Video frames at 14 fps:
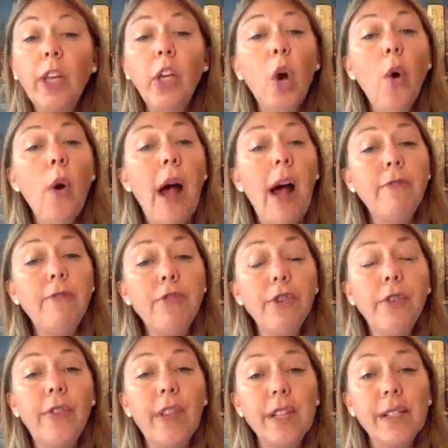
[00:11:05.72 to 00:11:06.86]
go
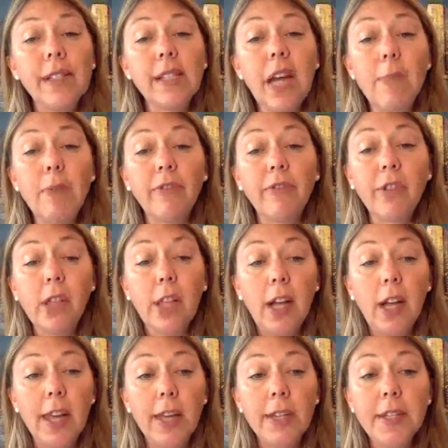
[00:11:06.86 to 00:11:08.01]
after this type of
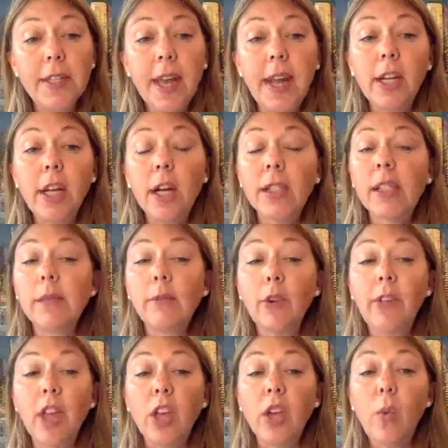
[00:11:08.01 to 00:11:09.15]
client and customer
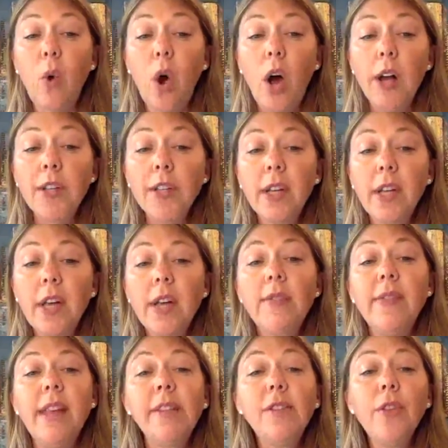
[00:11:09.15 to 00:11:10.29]
that you want,
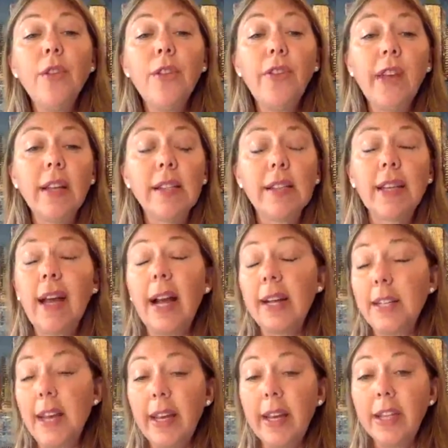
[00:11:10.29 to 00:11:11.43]
these are the things that I
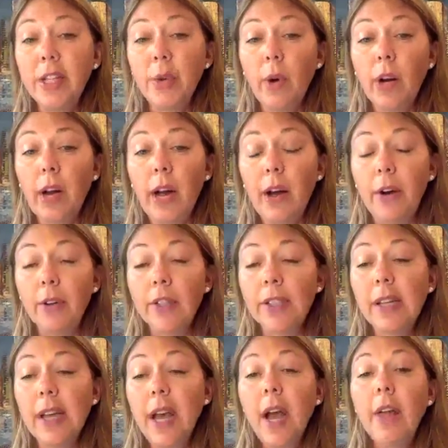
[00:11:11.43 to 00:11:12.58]
take into account.
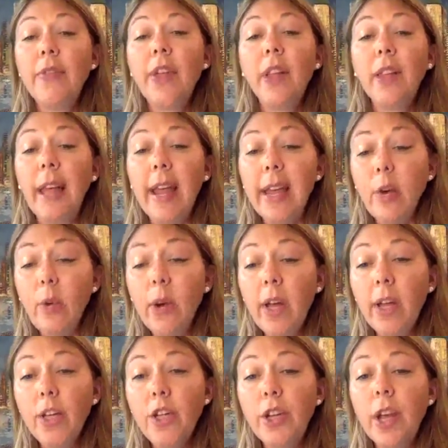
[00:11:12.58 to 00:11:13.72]
The
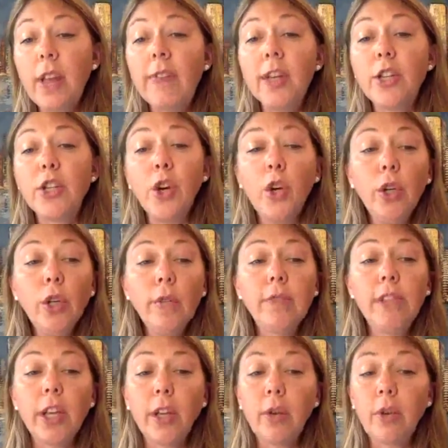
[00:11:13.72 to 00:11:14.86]
language and the terms
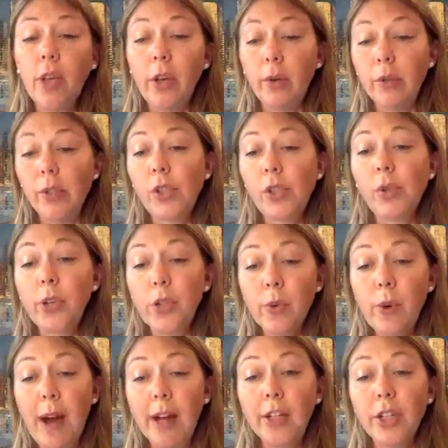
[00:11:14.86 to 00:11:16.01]
that you use to
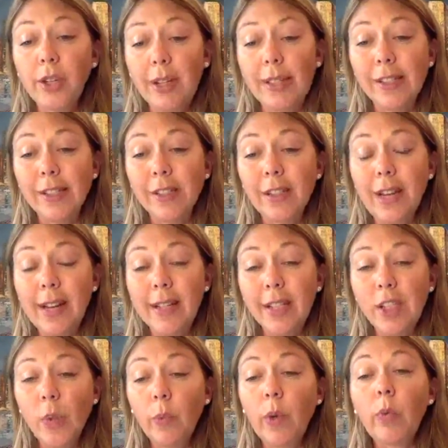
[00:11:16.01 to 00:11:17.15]
attract your ideal client.
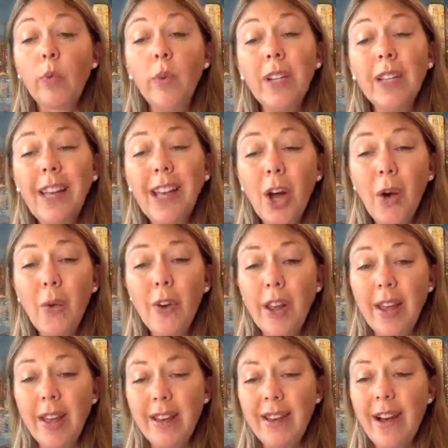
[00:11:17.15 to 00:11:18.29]
So we really hone
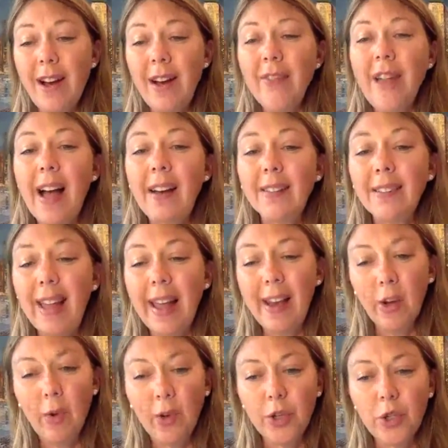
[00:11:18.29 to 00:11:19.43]
in on that
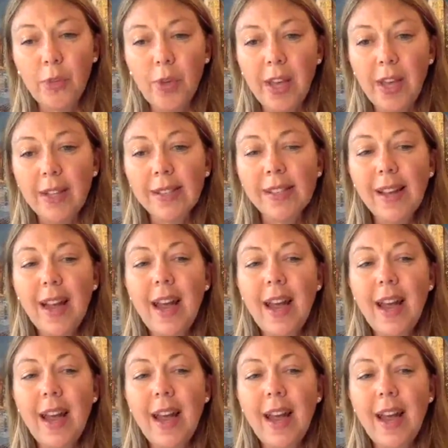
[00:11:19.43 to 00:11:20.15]
language piece